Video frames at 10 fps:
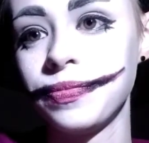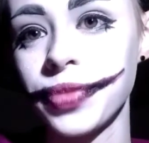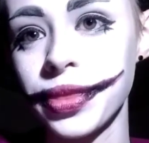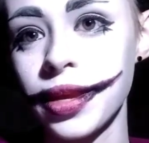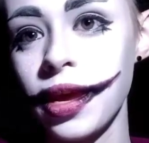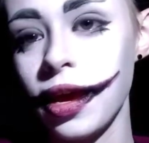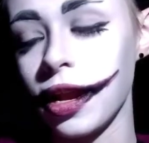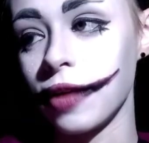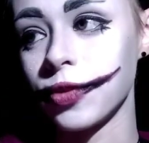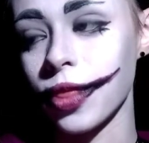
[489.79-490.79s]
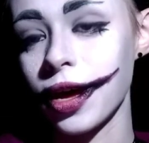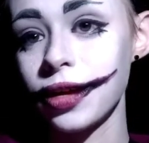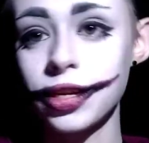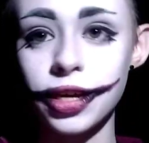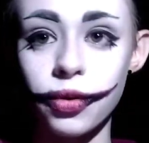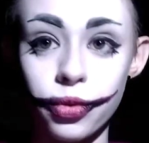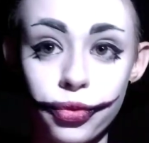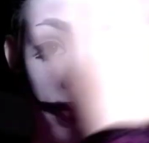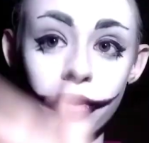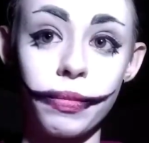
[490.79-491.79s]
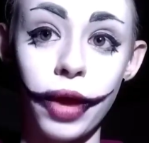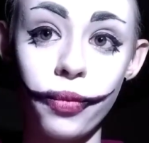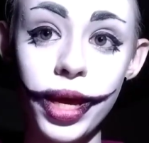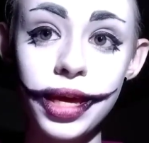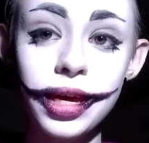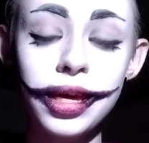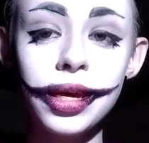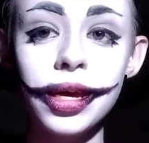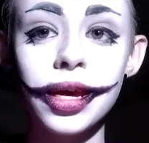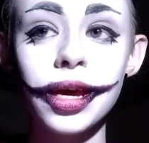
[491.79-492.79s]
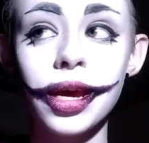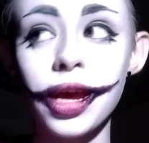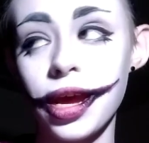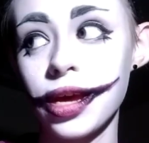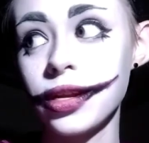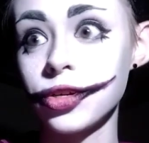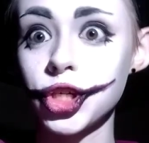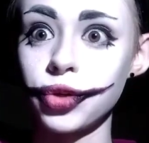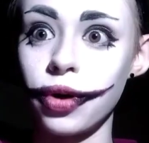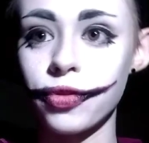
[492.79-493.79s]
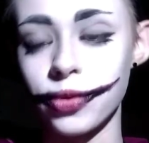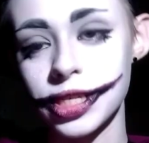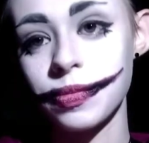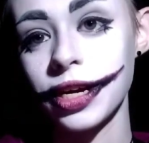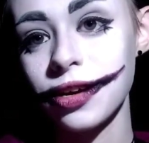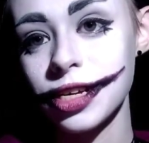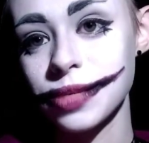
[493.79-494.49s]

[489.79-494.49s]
And after that, I will throw on my wig, and I'll show off the rest of my cosplay.